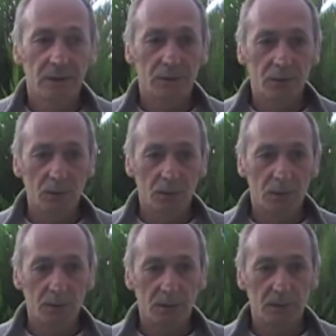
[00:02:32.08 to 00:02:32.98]
do
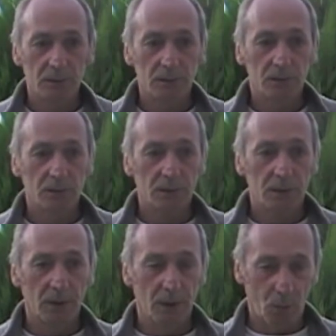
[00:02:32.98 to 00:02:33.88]

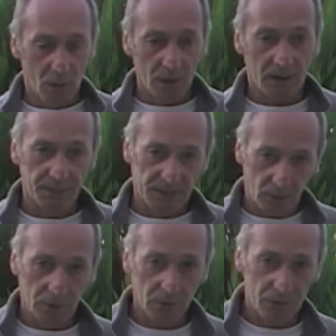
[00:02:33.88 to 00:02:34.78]
a work, a
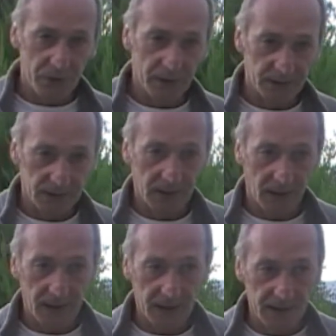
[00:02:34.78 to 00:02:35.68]
methodology and a
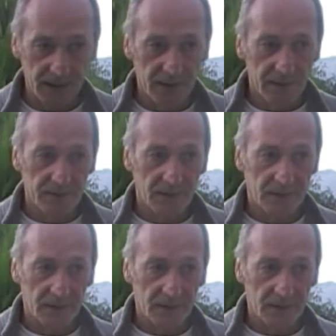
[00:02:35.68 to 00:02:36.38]
training that